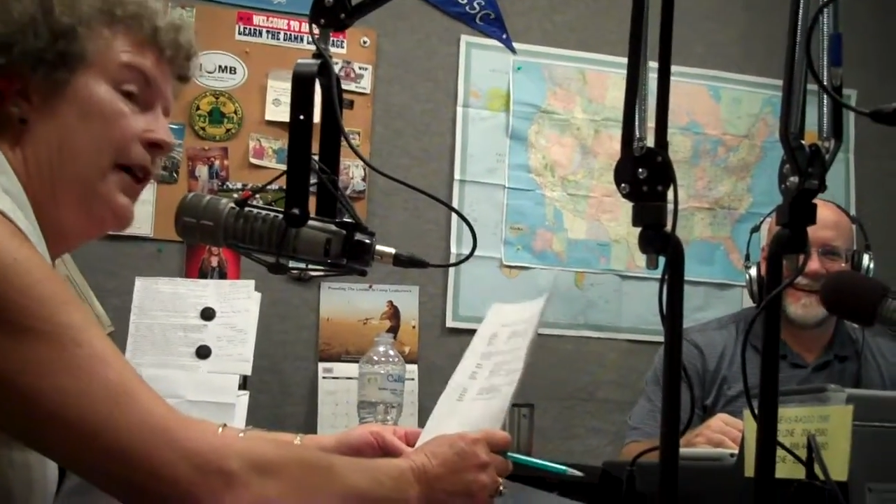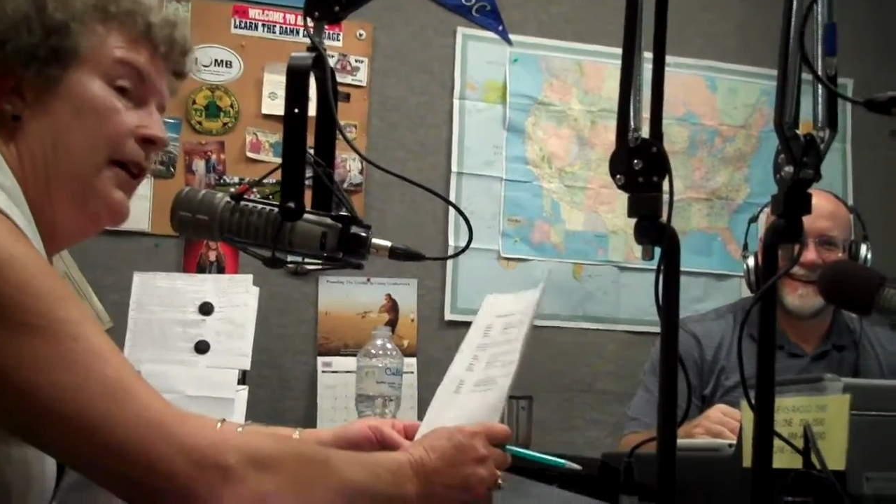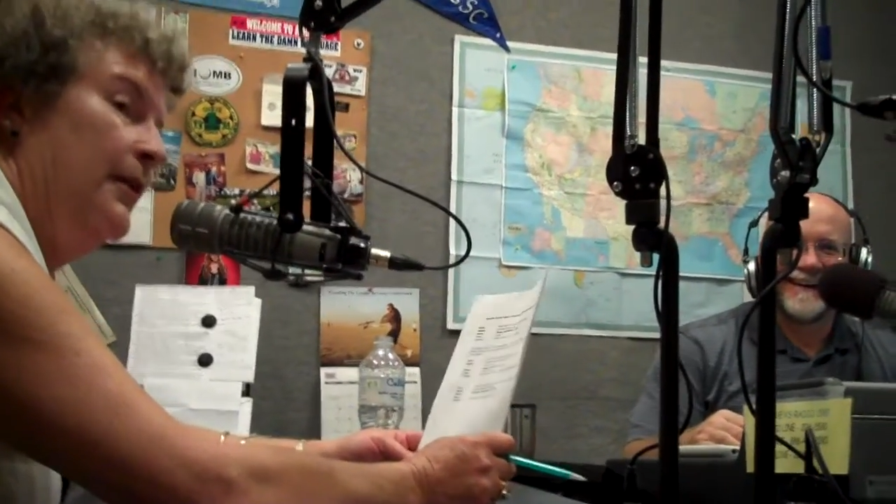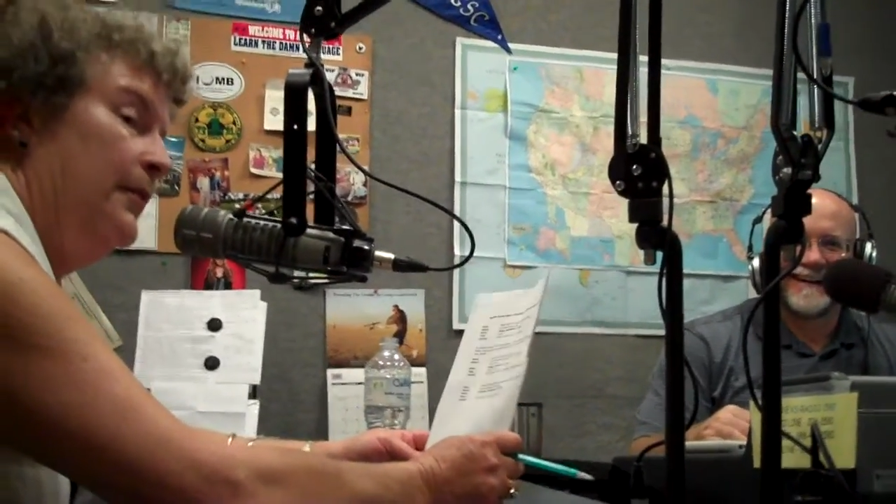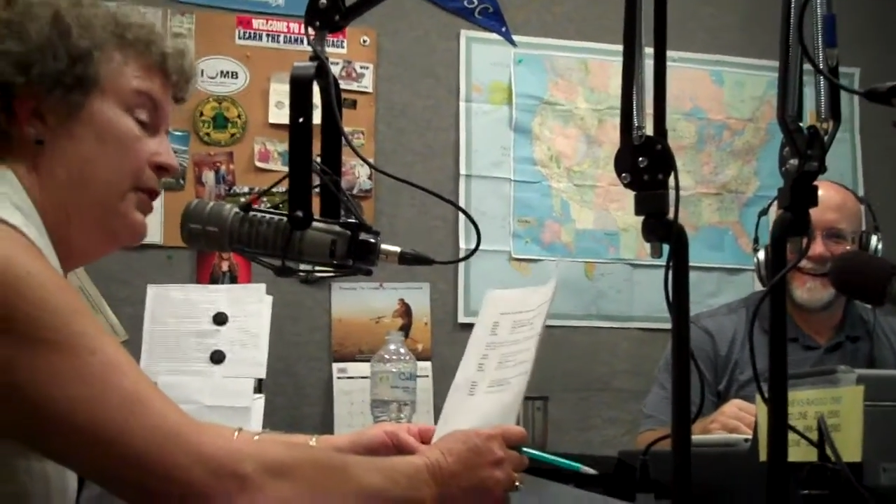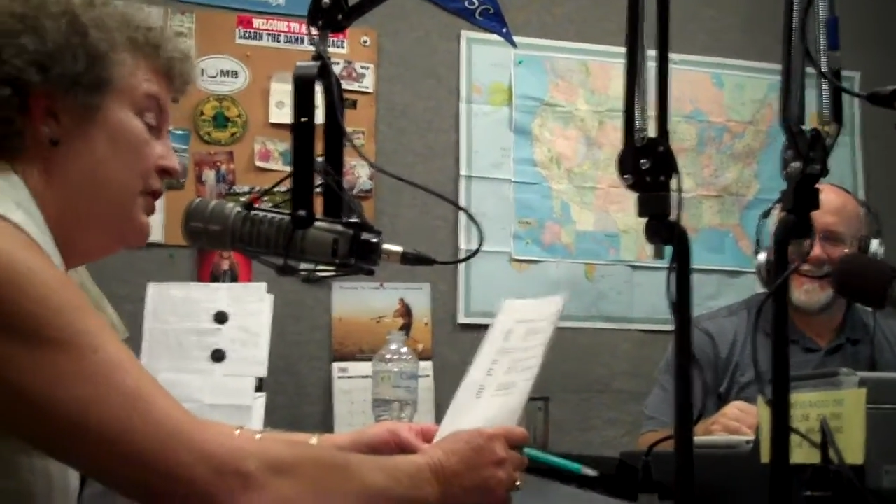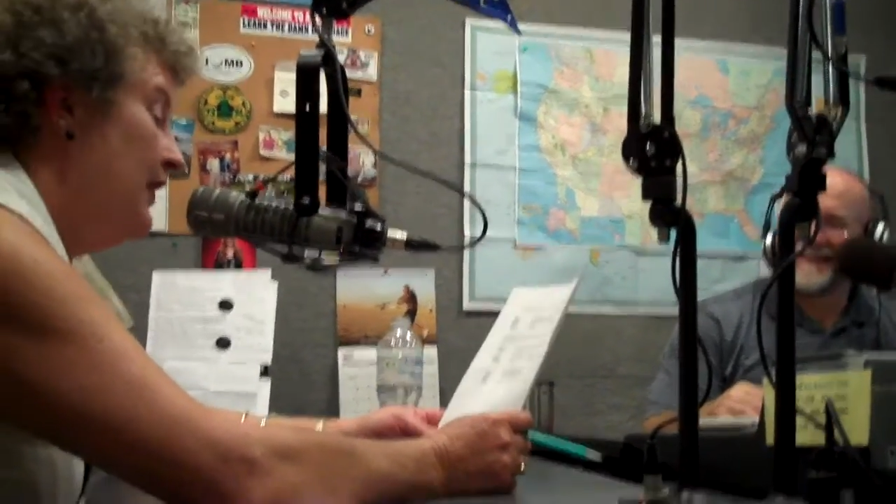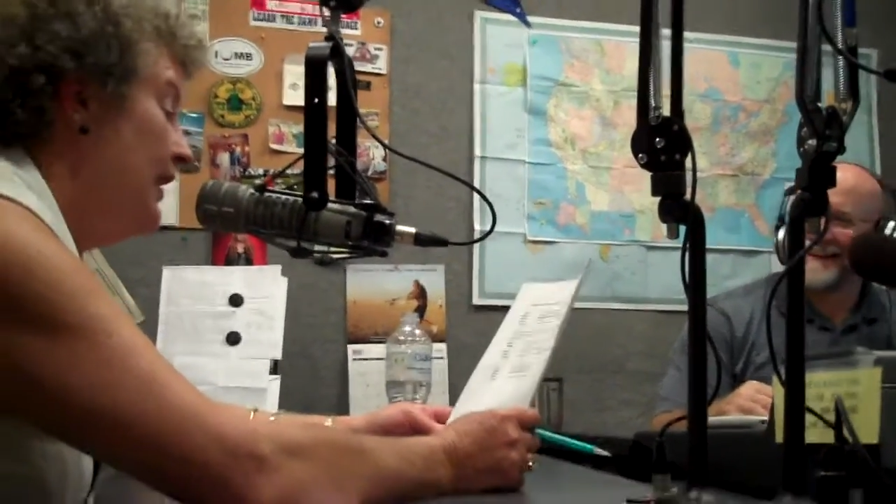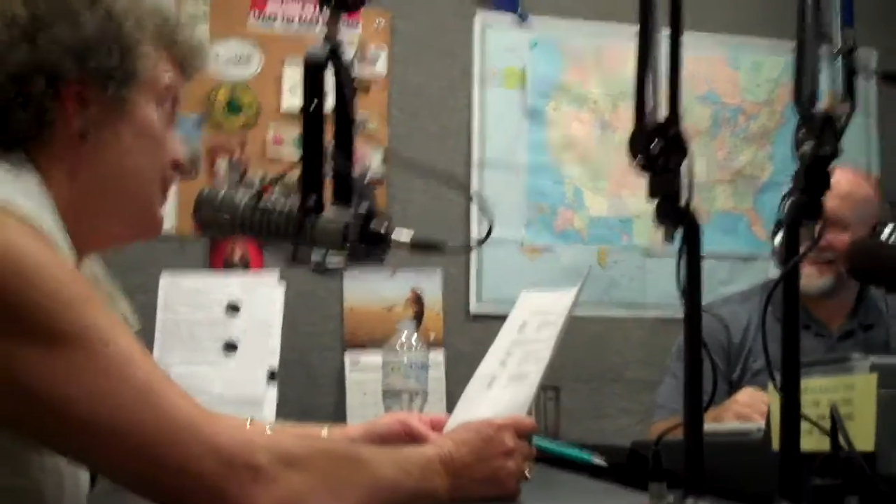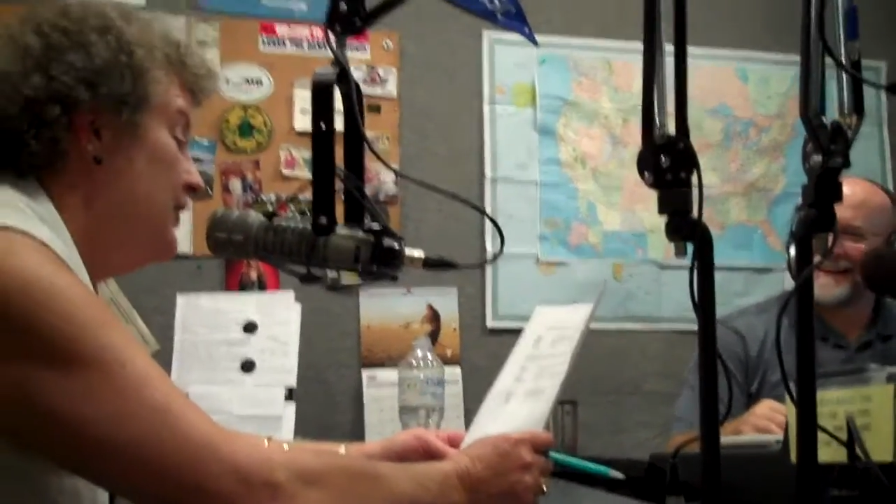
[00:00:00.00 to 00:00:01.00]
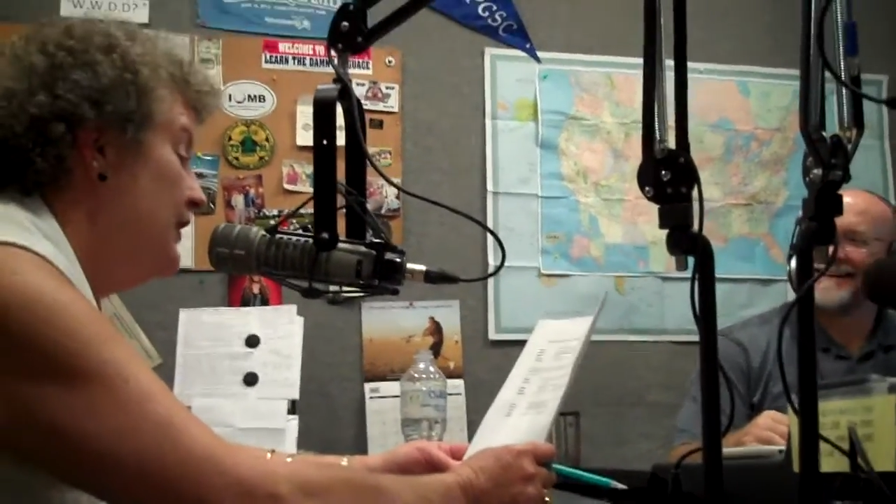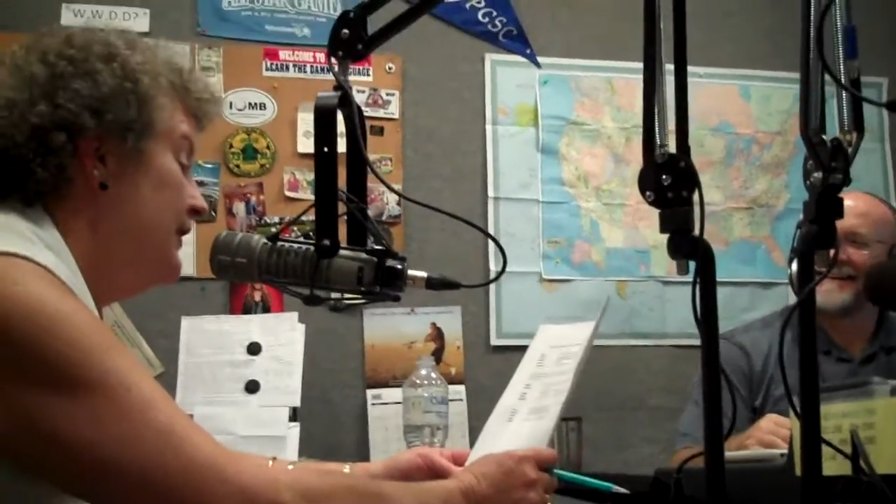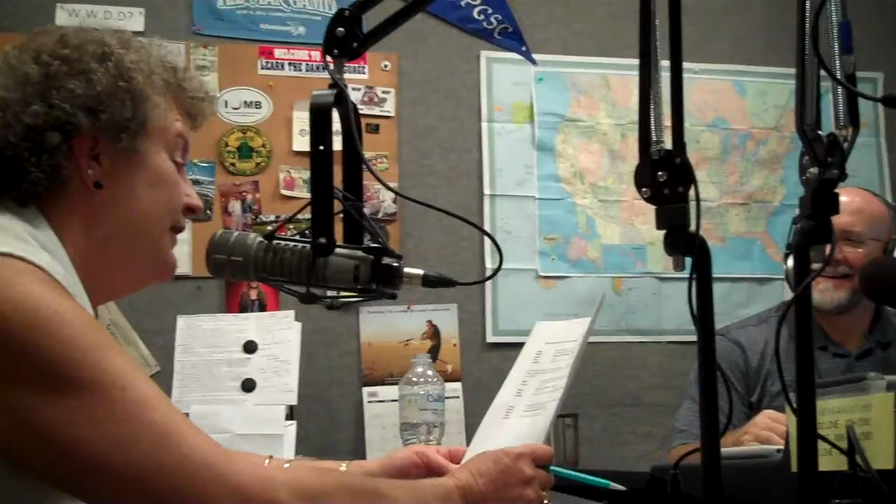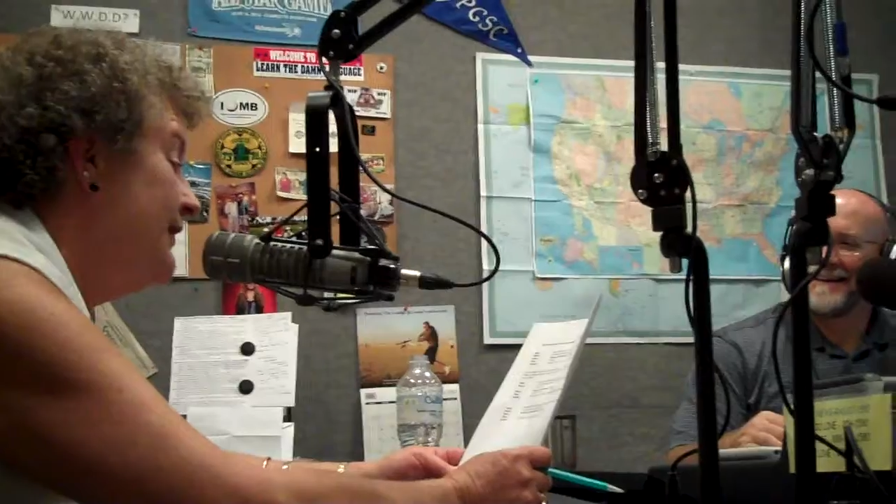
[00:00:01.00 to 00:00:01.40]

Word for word: um, which is actually in